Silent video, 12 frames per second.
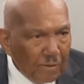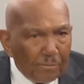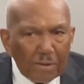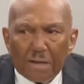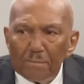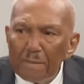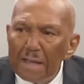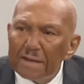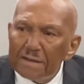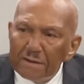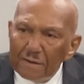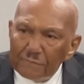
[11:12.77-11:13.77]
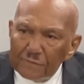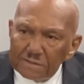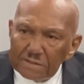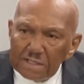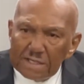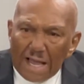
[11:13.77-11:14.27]
But it made a
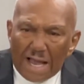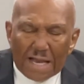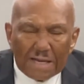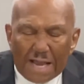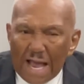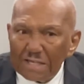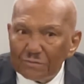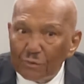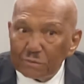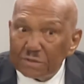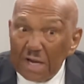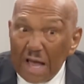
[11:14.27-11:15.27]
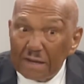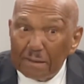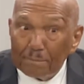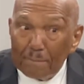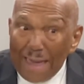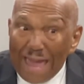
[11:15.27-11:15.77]
difference, and Nashville was not a
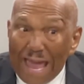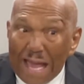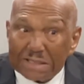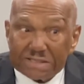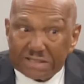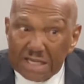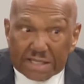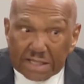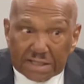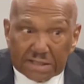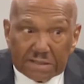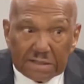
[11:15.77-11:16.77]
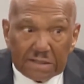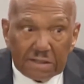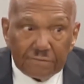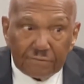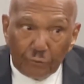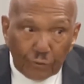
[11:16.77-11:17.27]
bad city
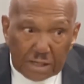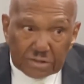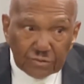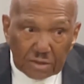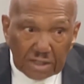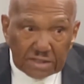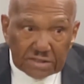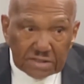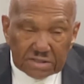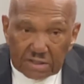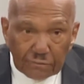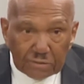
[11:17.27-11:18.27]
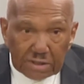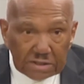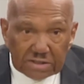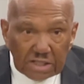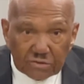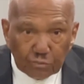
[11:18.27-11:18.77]
for race relations. It
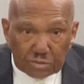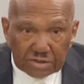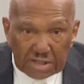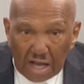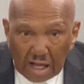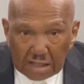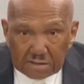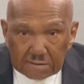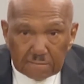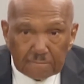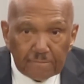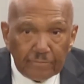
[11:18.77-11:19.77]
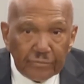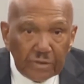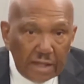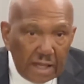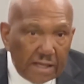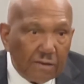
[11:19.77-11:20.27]
just was not.
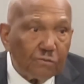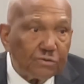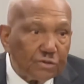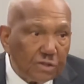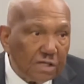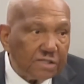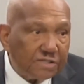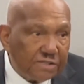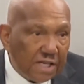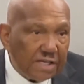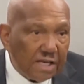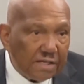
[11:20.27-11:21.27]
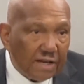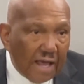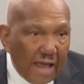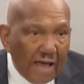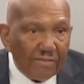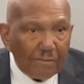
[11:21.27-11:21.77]
And it was a good city to
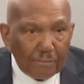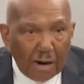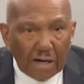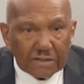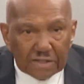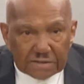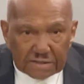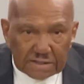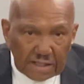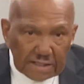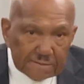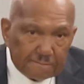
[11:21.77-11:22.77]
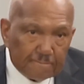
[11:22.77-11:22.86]
have the marches in.